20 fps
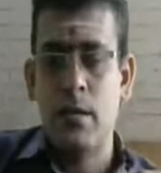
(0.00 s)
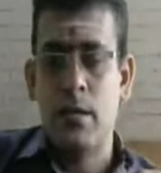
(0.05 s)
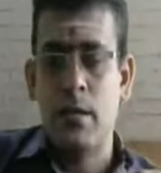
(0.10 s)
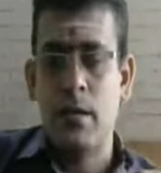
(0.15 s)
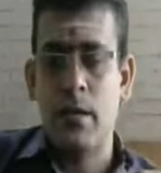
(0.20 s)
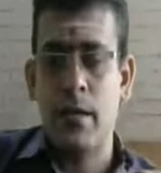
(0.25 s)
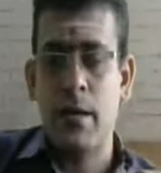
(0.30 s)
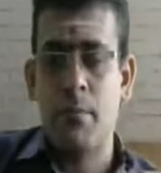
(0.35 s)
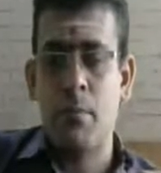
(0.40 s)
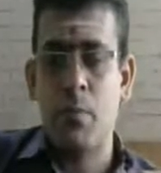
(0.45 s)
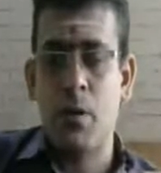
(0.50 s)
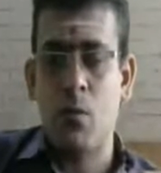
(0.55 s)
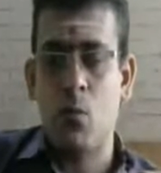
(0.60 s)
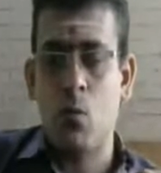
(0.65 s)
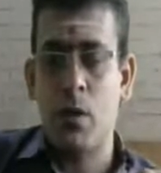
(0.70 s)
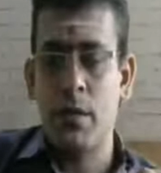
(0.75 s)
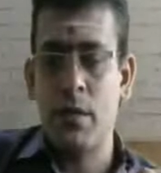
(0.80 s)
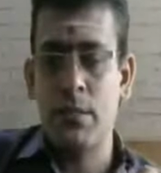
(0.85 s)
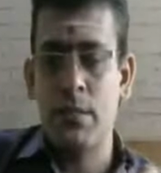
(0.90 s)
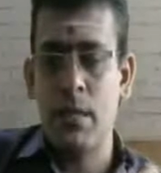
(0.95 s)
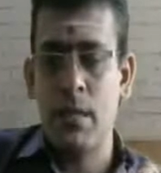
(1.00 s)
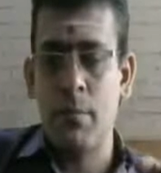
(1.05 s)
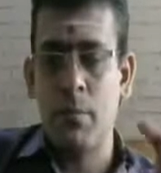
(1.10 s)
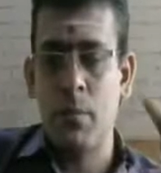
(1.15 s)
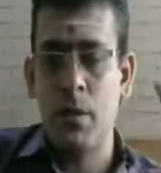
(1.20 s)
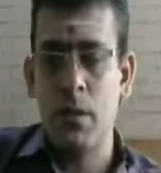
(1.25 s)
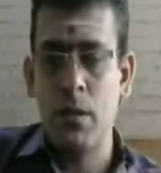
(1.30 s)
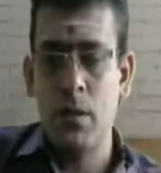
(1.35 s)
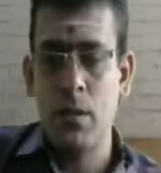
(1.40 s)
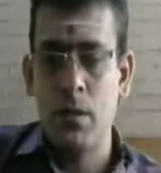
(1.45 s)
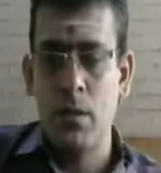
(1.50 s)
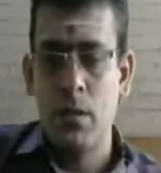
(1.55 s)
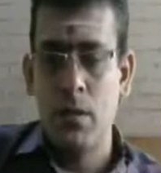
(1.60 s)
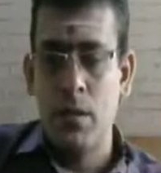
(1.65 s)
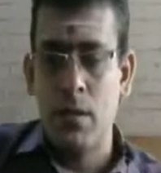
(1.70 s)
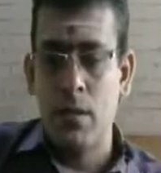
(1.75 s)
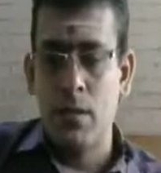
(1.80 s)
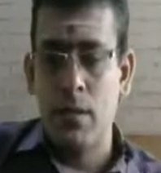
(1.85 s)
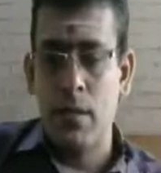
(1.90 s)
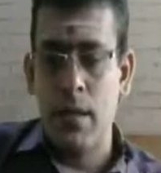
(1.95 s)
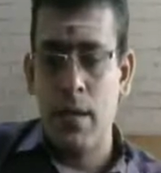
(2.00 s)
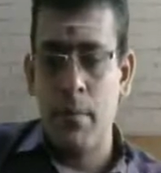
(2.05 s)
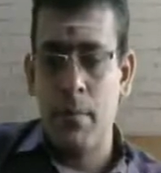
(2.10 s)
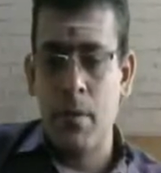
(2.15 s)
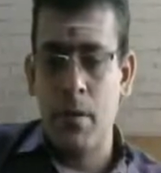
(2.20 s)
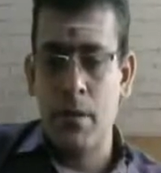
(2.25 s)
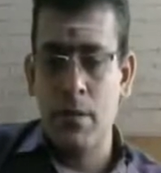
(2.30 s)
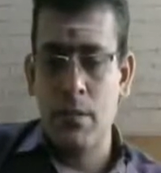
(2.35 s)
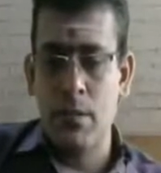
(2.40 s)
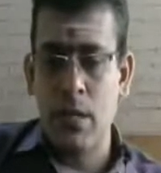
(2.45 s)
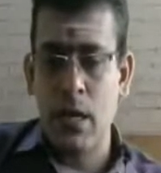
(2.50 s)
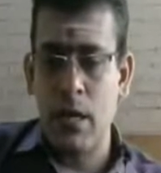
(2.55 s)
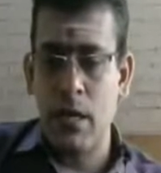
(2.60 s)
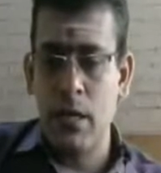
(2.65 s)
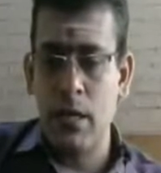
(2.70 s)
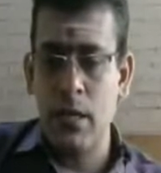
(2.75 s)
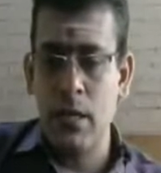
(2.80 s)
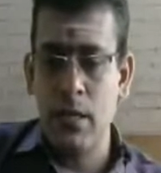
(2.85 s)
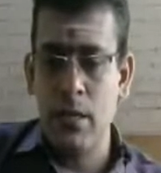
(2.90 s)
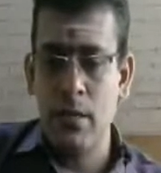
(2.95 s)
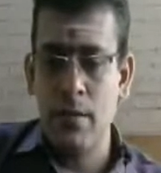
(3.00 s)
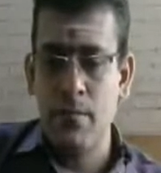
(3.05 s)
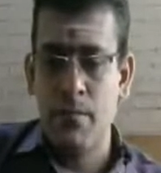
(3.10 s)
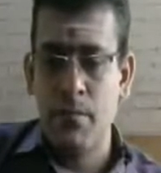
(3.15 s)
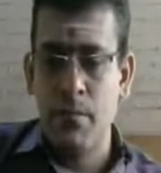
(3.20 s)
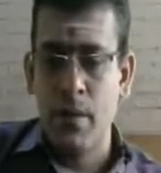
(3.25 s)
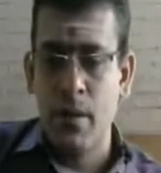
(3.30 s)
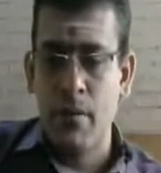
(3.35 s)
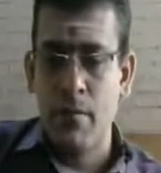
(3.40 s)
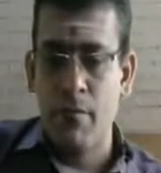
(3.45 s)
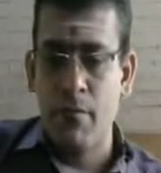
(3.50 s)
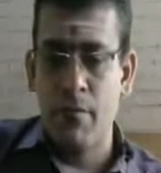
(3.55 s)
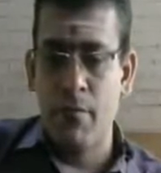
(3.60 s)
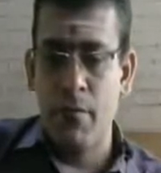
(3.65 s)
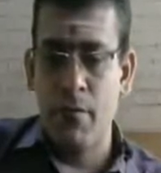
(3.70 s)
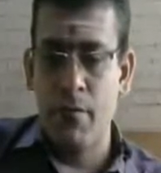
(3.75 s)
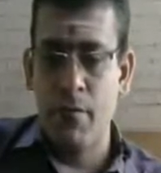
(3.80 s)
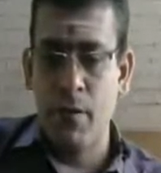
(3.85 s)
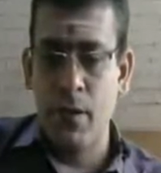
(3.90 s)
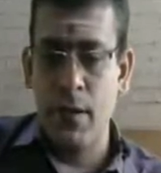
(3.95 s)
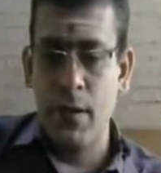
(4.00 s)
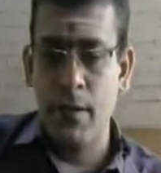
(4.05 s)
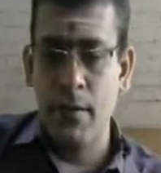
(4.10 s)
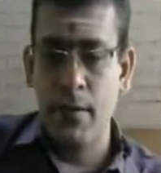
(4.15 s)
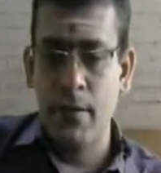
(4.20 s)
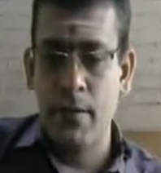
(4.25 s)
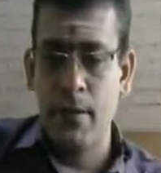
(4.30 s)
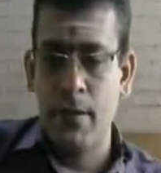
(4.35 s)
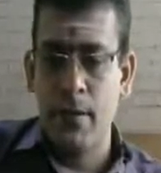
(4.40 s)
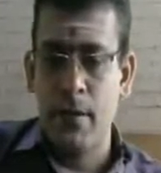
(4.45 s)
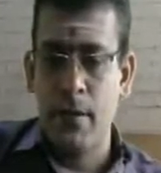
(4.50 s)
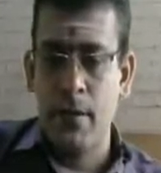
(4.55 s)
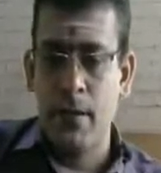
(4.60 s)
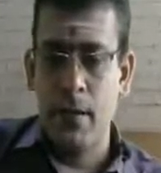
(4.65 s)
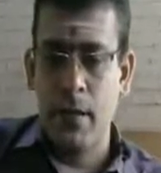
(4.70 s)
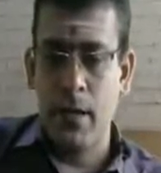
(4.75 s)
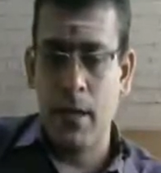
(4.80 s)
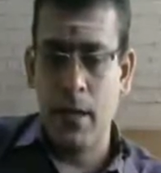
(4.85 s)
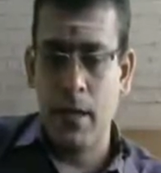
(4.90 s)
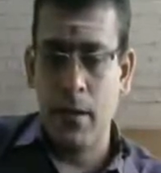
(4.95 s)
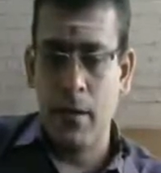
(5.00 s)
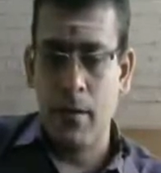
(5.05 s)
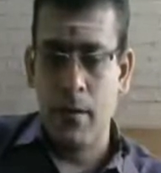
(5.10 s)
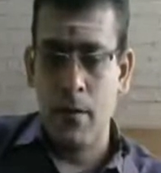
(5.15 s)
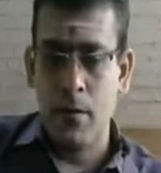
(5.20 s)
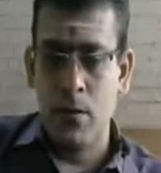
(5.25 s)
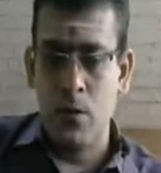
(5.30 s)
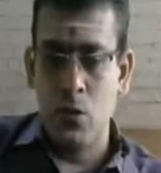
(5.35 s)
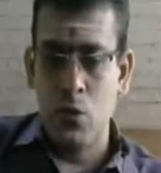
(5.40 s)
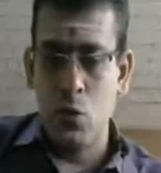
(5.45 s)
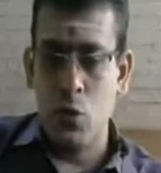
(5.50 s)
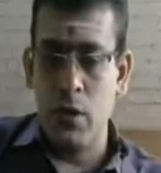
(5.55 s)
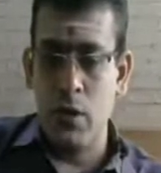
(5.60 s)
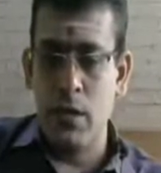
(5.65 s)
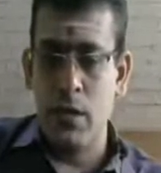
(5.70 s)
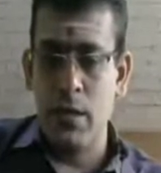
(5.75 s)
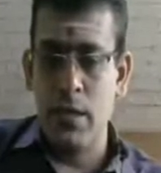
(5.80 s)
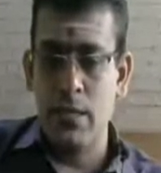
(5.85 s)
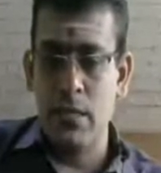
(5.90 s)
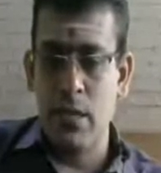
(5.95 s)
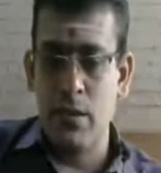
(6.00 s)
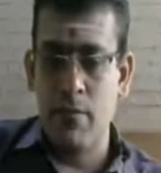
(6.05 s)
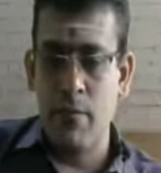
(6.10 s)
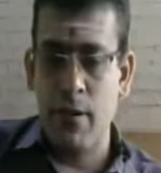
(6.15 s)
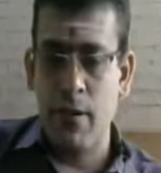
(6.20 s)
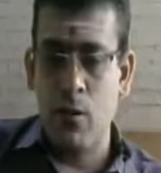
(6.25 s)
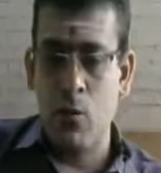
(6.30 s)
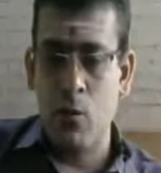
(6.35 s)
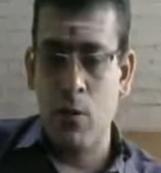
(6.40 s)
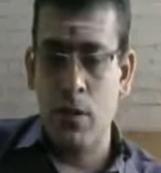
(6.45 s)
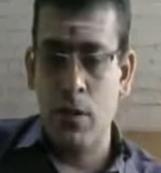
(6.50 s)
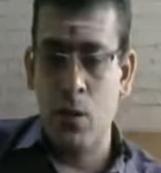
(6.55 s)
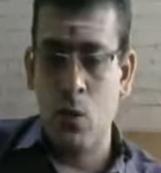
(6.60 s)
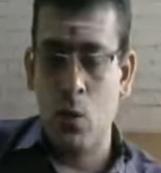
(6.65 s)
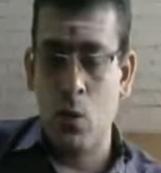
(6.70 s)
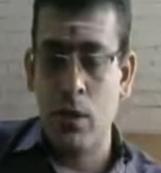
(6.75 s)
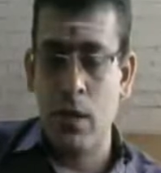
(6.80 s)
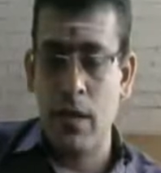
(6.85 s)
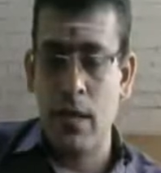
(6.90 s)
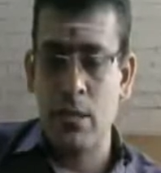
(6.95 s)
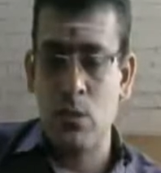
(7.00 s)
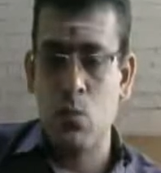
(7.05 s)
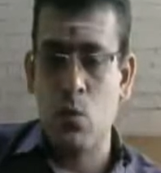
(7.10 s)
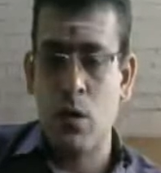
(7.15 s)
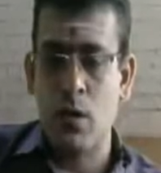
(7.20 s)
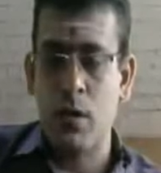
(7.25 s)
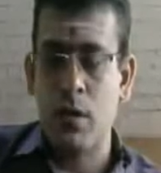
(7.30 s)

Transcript: Number. What is the number? The number is 30, 15, 10. So you can easily find out the total as what?